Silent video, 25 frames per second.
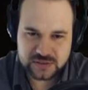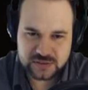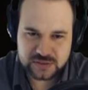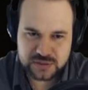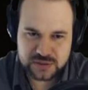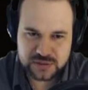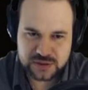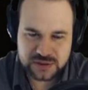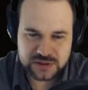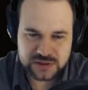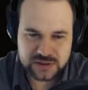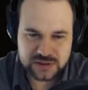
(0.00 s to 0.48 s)

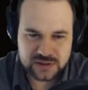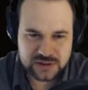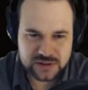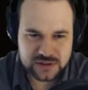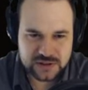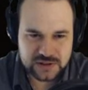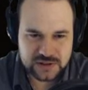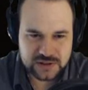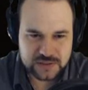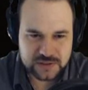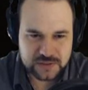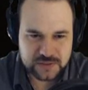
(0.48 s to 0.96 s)
But
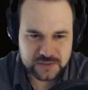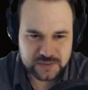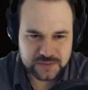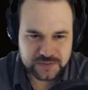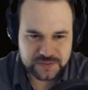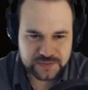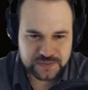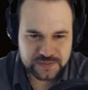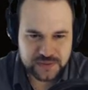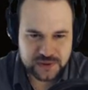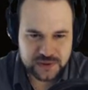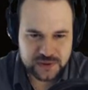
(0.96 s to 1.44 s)

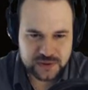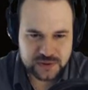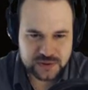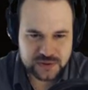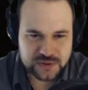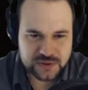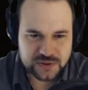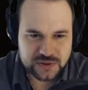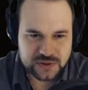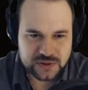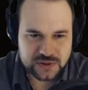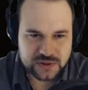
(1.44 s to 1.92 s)
we'll
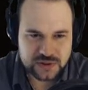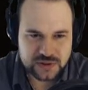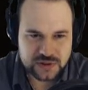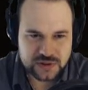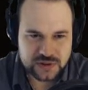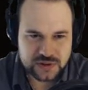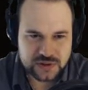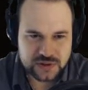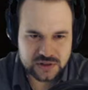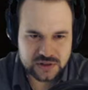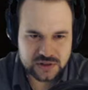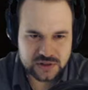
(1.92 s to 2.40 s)
see.
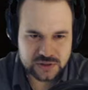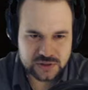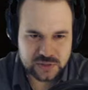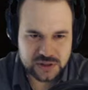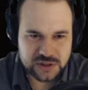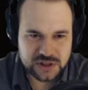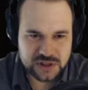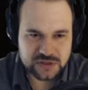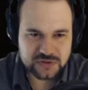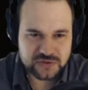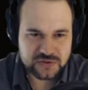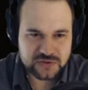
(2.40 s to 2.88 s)
My
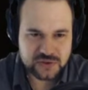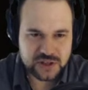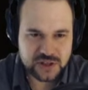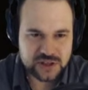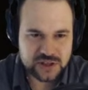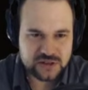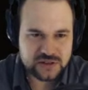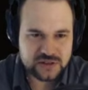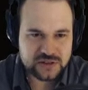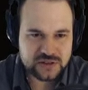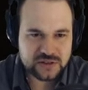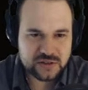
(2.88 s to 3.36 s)
dear
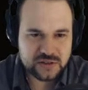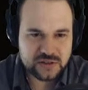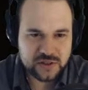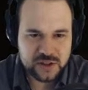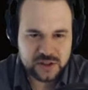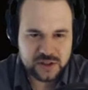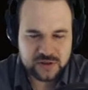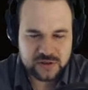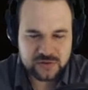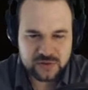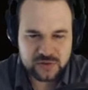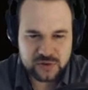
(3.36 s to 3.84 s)
friend,
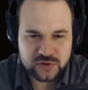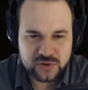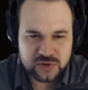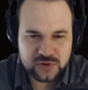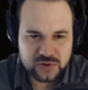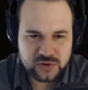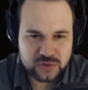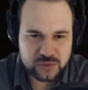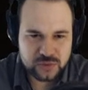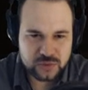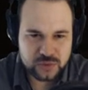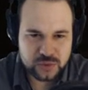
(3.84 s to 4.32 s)
thank you for
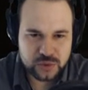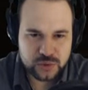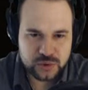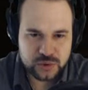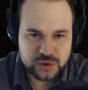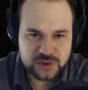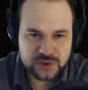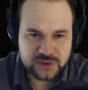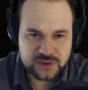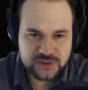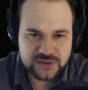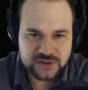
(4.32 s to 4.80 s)
your
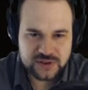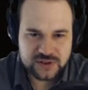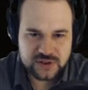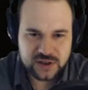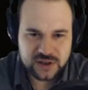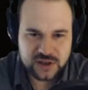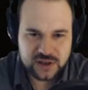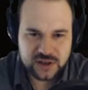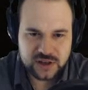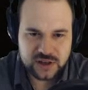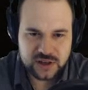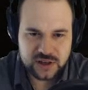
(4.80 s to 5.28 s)
words,
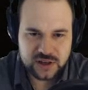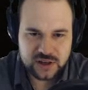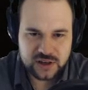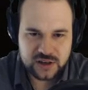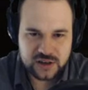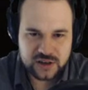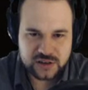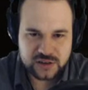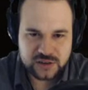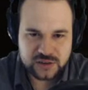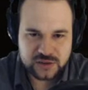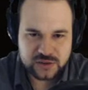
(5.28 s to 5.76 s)
and
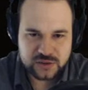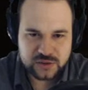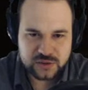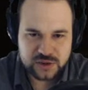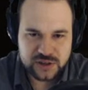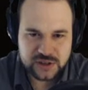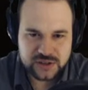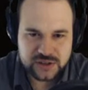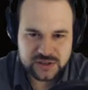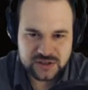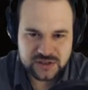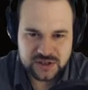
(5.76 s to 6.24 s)
I do
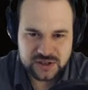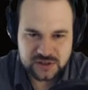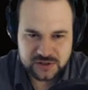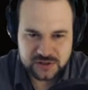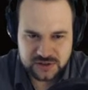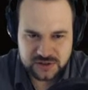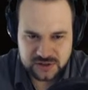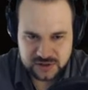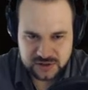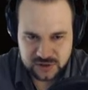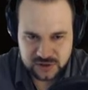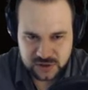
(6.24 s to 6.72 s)
understand your
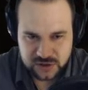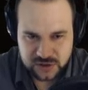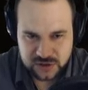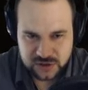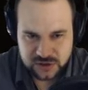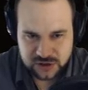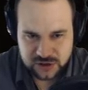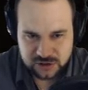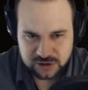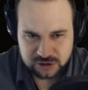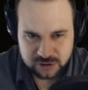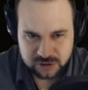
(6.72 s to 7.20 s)

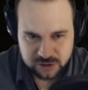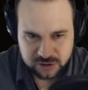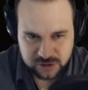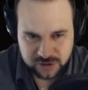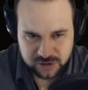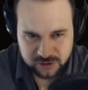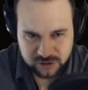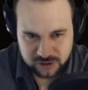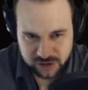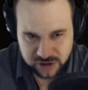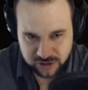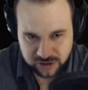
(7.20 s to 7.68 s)
situation. I
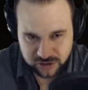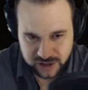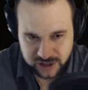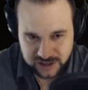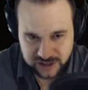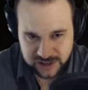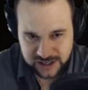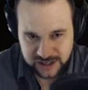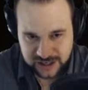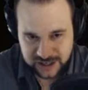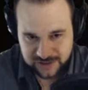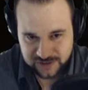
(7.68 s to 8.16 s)

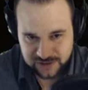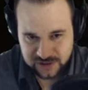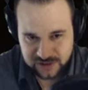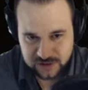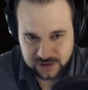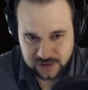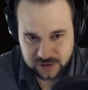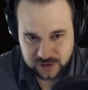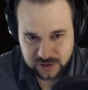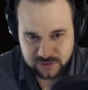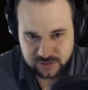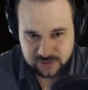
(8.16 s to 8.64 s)
regret having
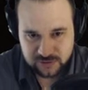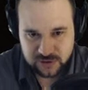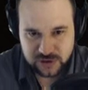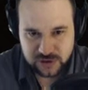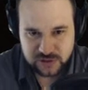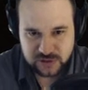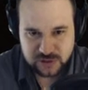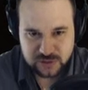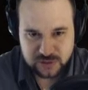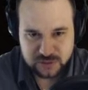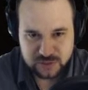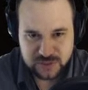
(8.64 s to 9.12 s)
to
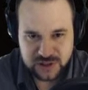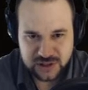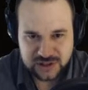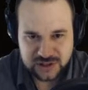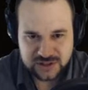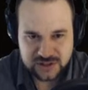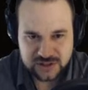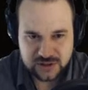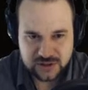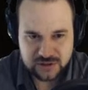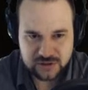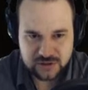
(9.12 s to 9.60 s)
confront you
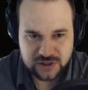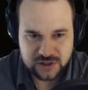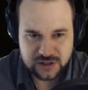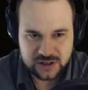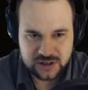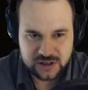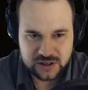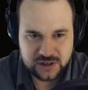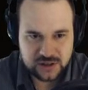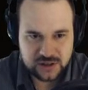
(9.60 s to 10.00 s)
militarily.